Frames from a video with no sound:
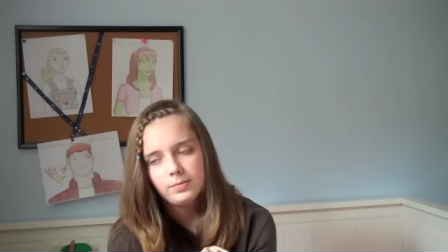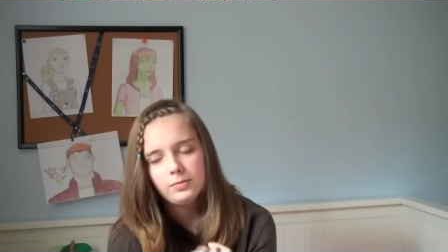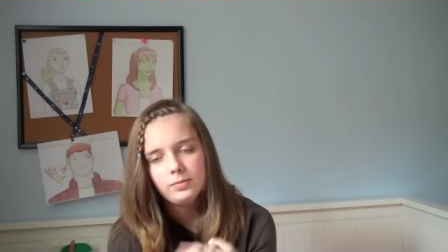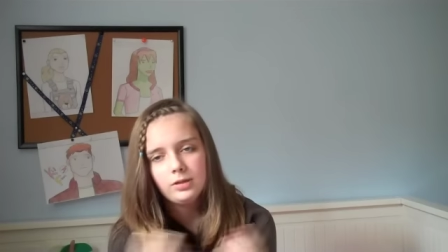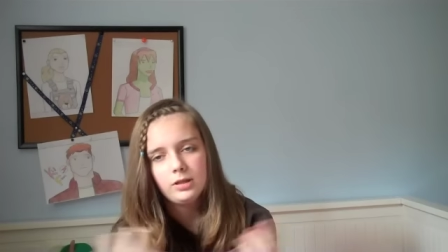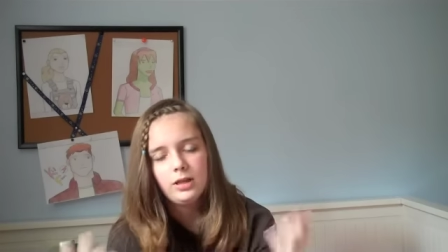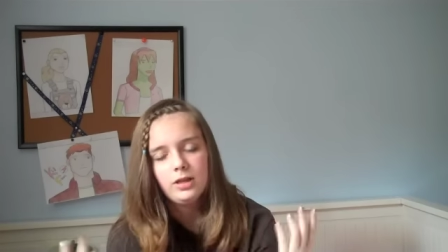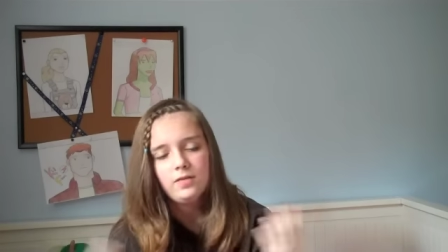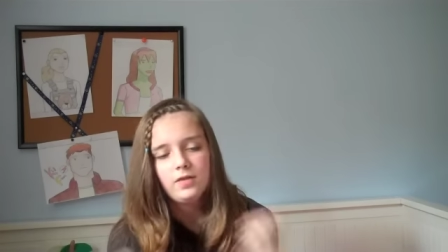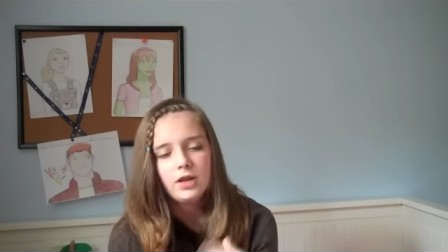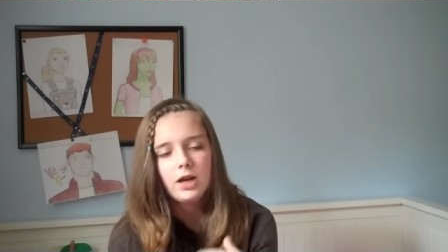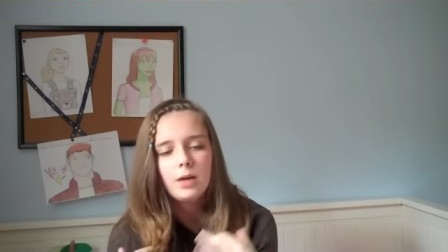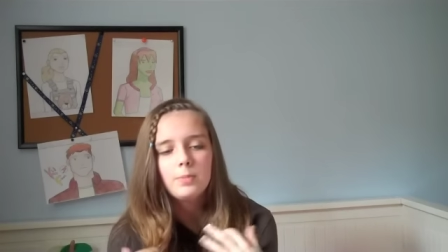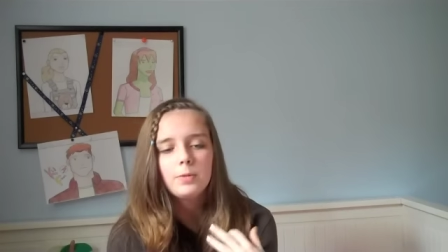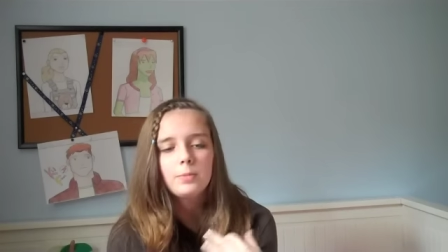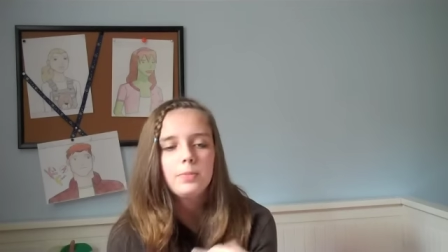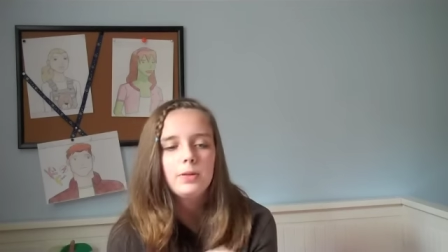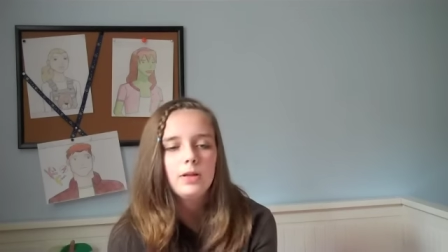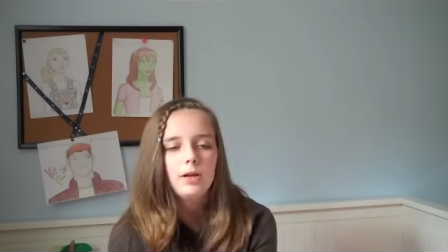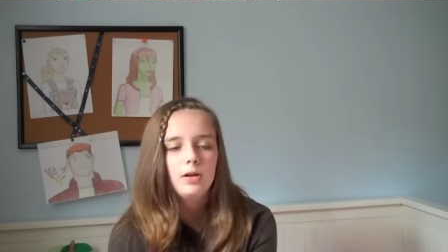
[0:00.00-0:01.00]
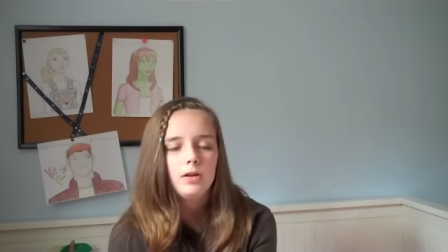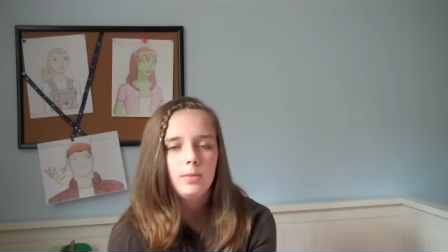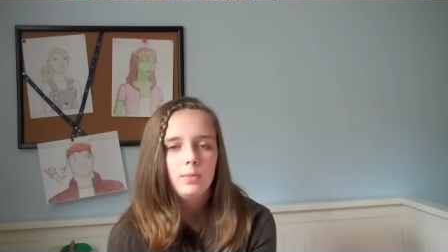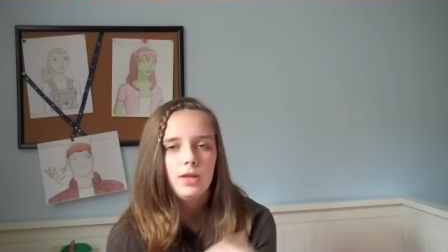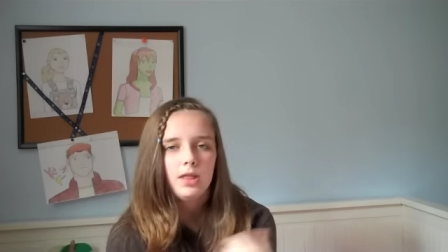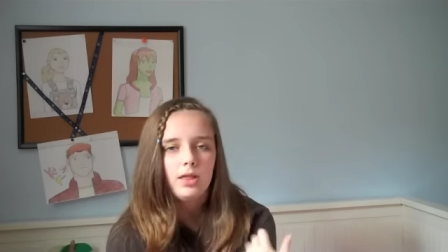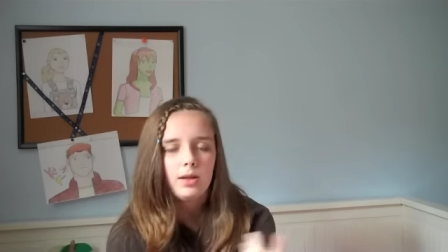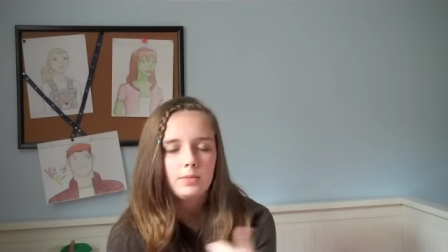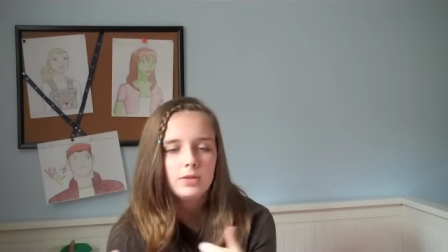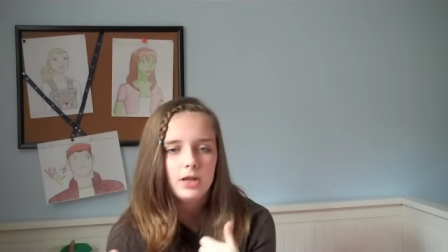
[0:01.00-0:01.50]
And leave a comment below, give
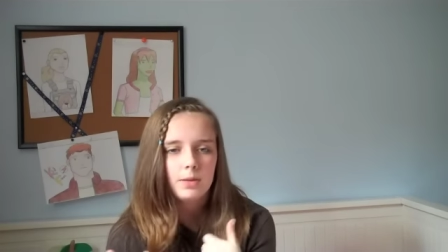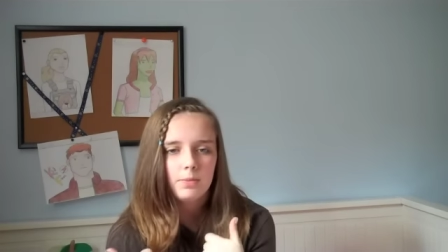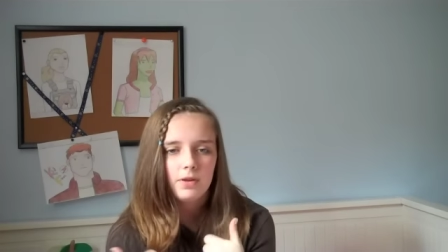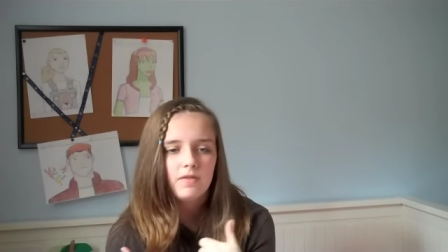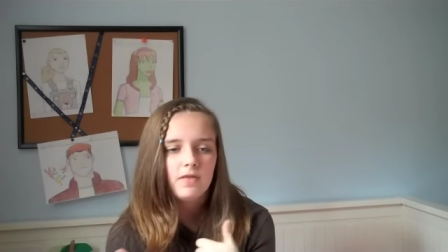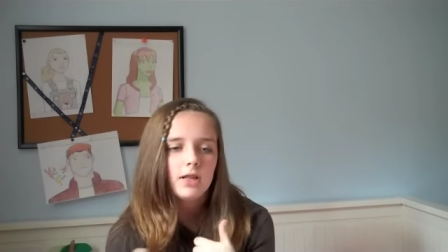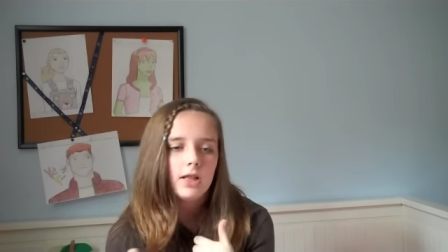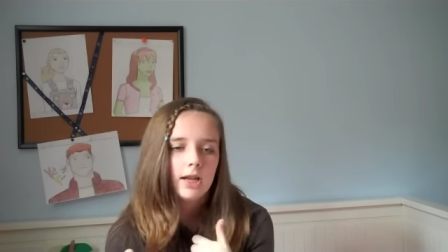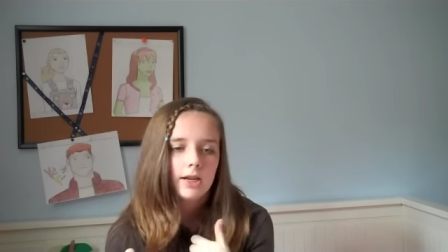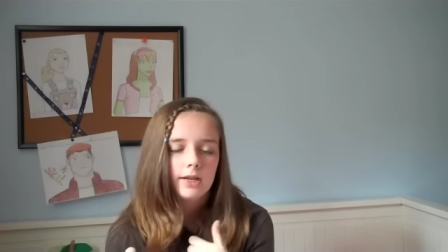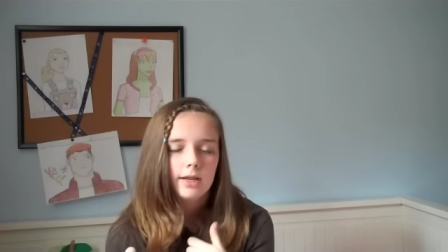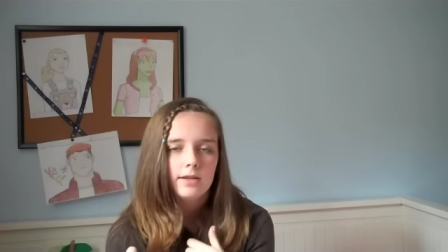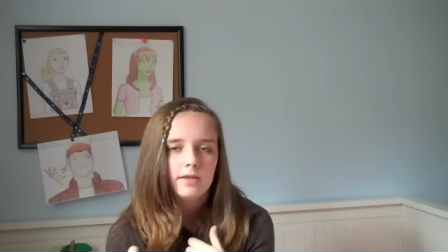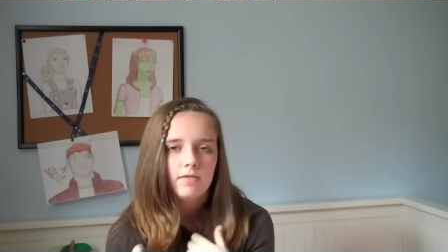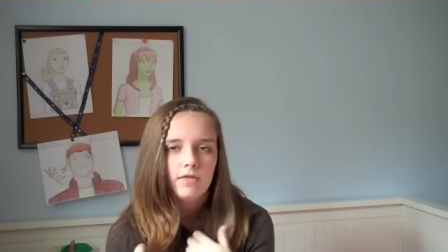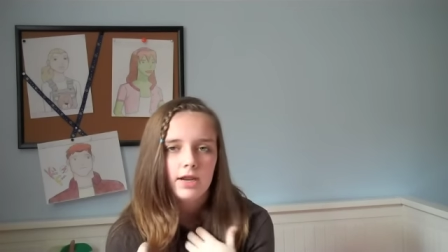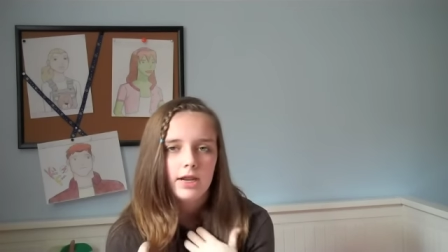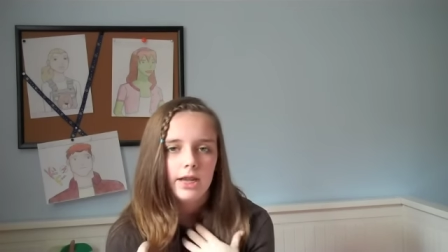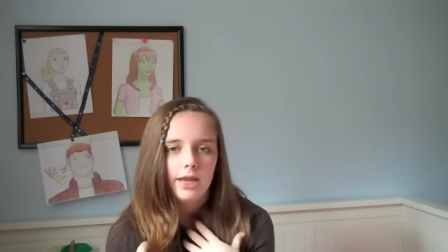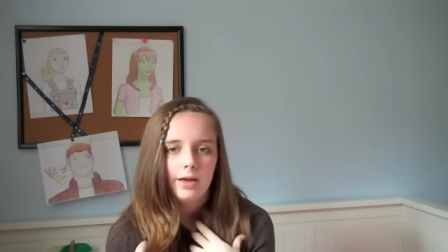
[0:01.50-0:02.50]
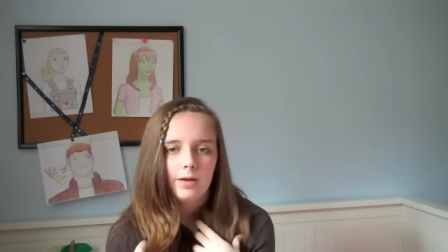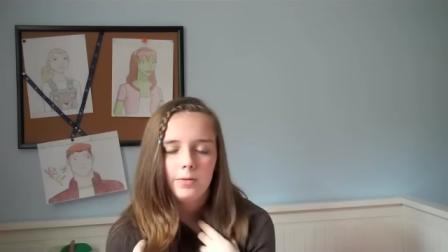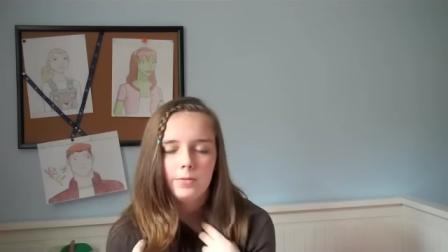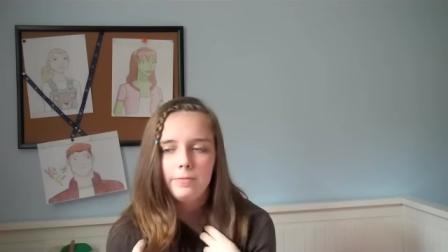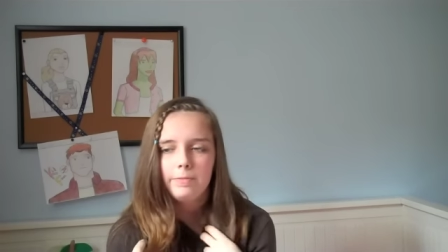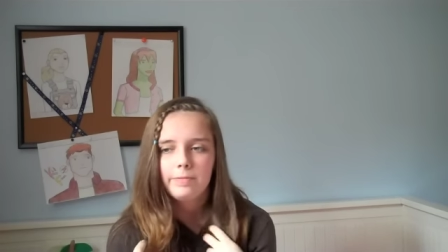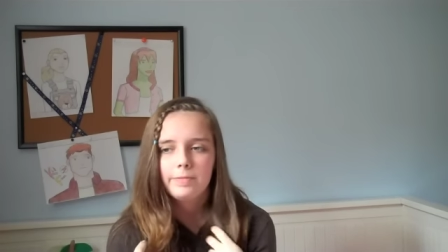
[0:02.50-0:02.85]
me a thumbs up if you like this video.